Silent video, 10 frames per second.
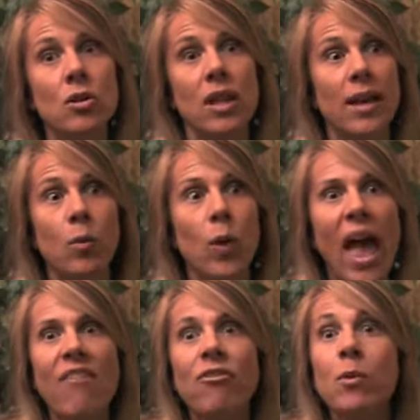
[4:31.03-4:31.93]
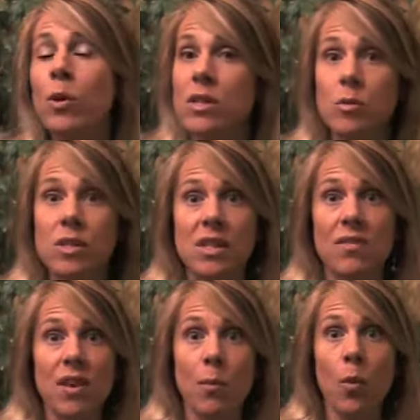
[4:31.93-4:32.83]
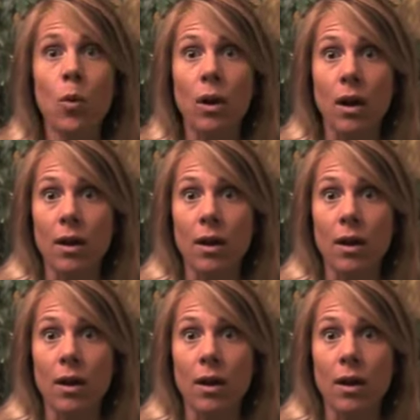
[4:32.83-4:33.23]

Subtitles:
like everyone is receiving more.